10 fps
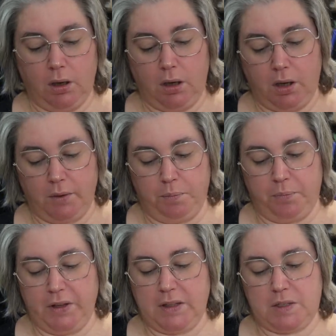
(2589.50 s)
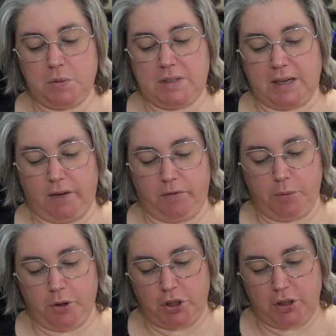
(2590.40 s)
I think this was a cover
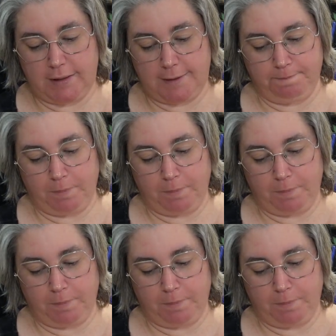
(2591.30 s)
purchase.